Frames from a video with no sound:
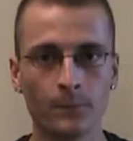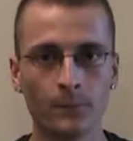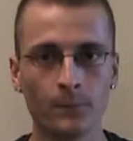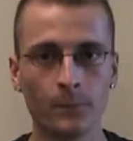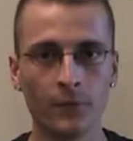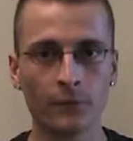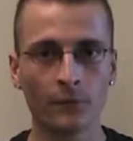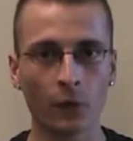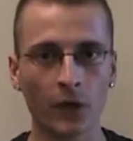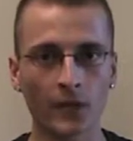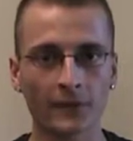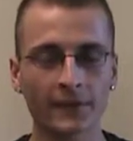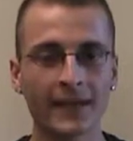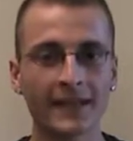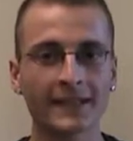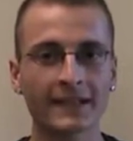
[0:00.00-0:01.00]

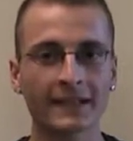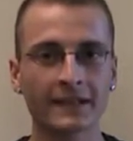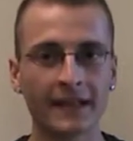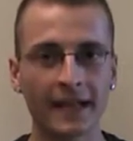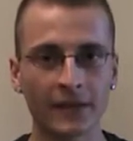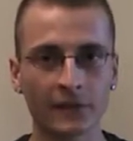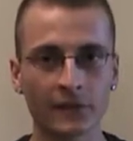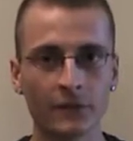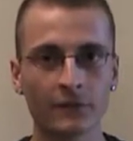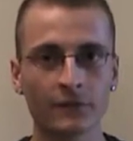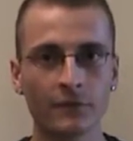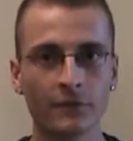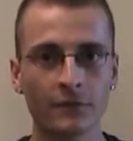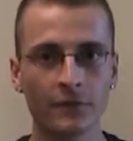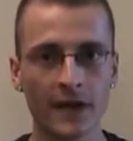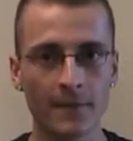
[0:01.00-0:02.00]
Before taking lessons
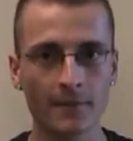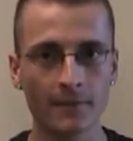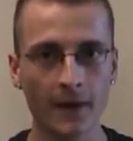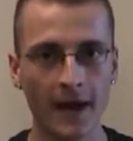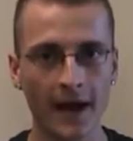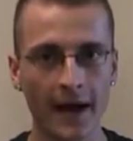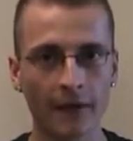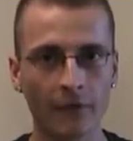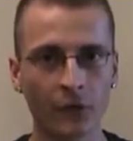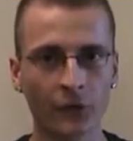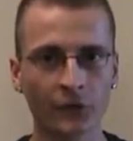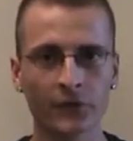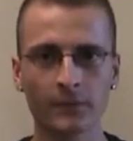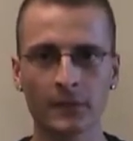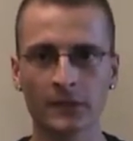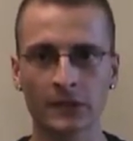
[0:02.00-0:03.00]
with him, I
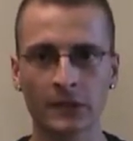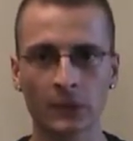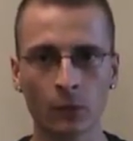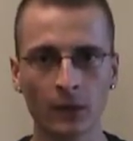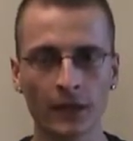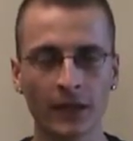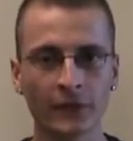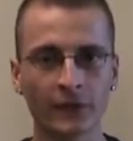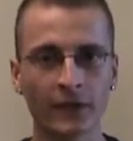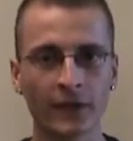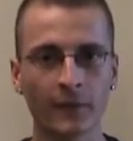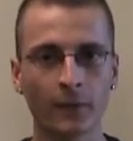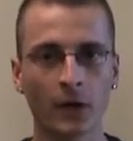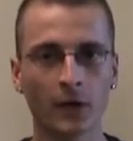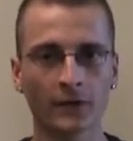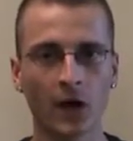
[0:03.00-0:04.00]
was a bit clueless
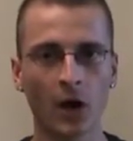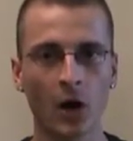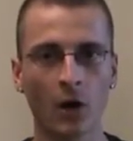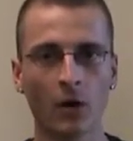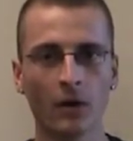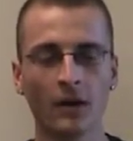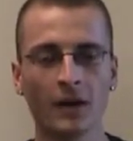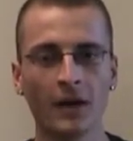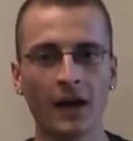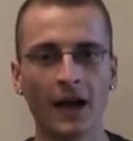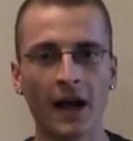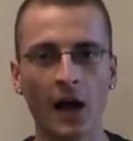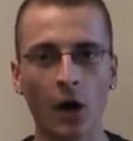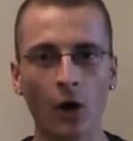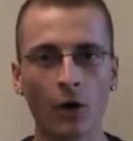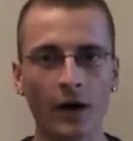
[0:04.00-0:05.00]
about
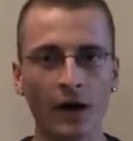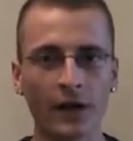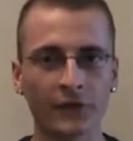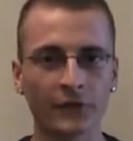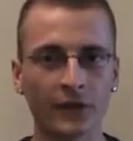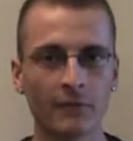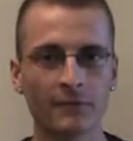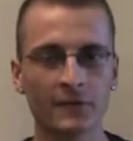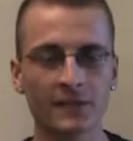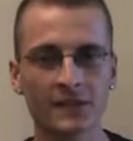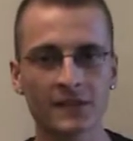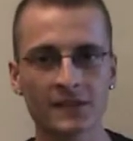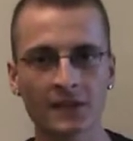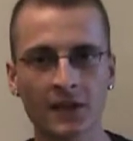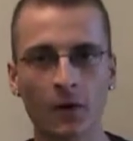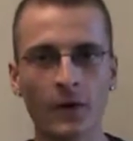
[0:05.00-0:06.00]
how, how something
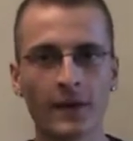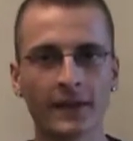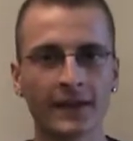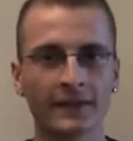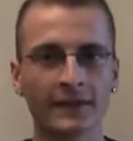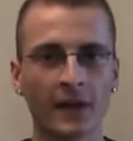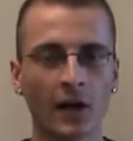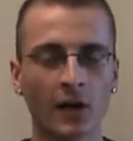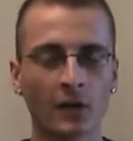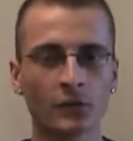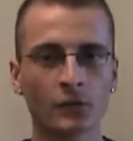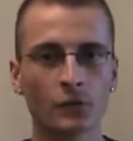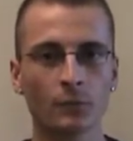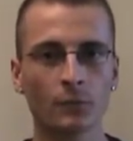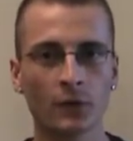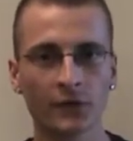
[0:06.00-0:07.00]
is going and
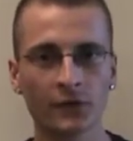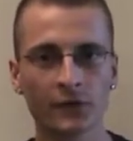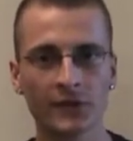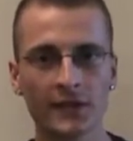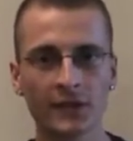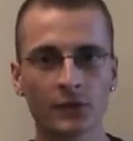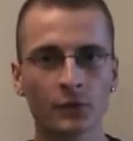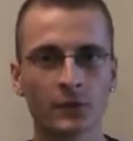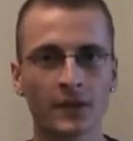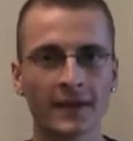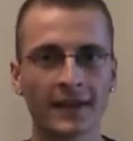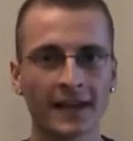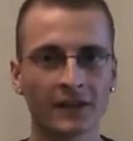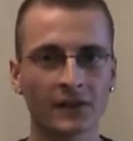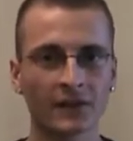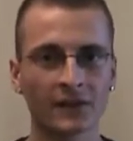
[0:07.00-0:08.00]
how to proceed to the
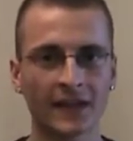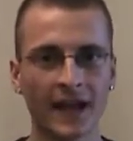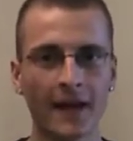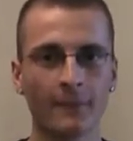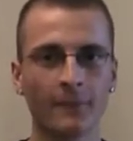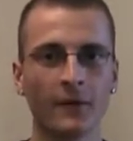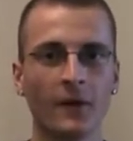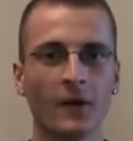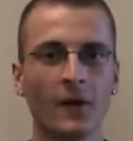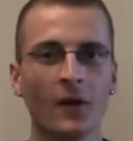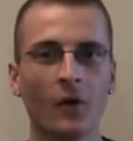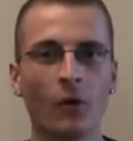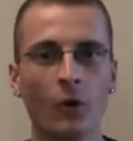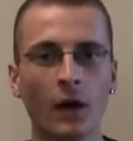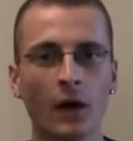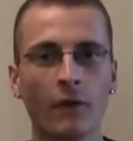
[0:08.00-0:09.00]
next step
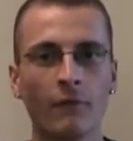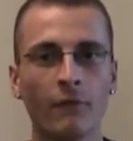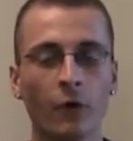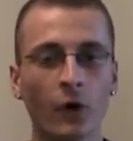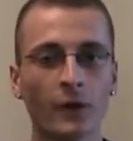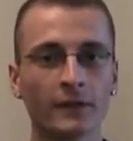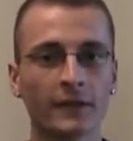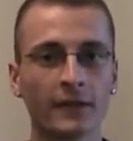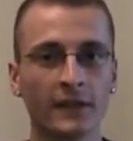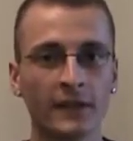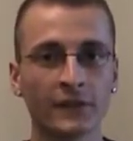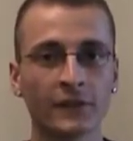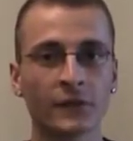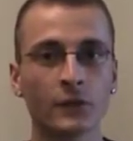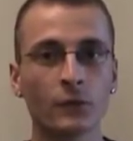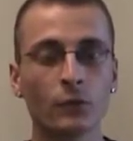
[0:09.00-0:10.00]
or what
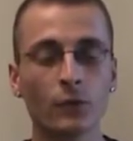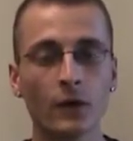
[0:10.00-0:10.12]
is